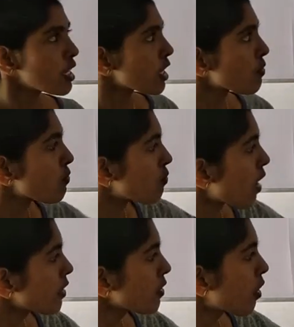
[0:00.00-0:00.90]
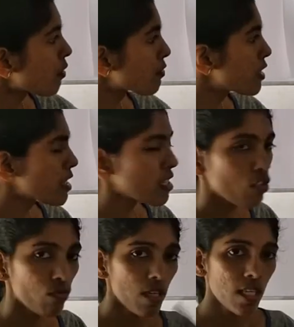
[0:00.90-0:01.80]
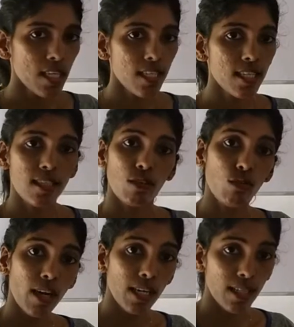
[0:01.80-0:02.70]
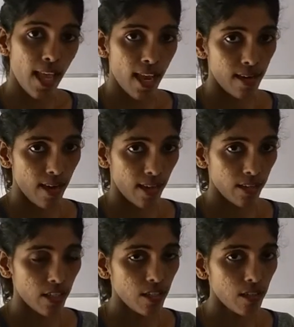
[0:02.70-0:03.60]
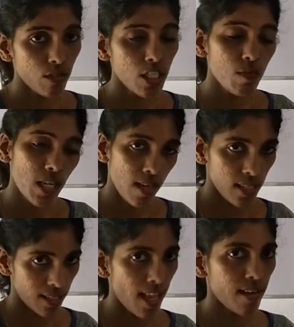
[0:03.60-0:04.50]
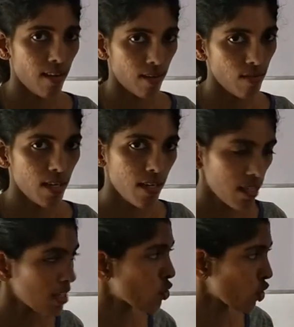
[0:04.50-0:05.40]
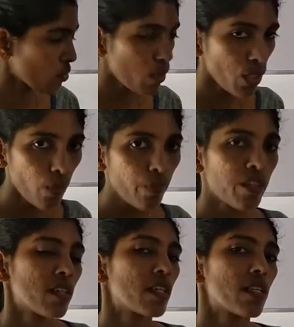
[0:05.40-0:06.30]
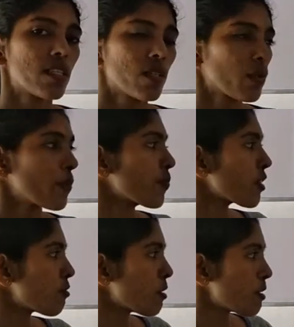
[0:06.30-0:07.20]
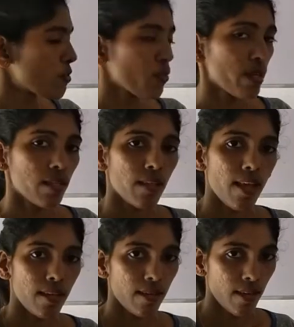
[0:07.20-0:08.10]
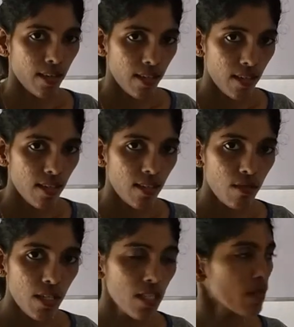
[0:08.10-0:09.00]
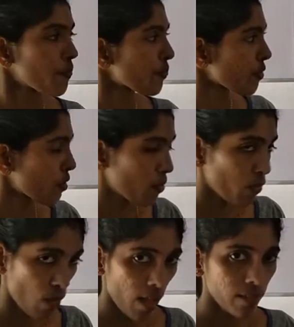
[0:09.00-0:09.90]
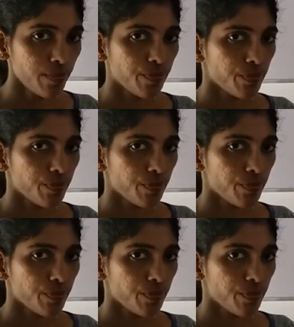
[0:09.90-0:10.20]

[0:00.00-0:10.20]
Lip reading: If one of these 3 is greater than 90 degrees but less than 180, it should be, So if it is greater than 90 degrees, 1,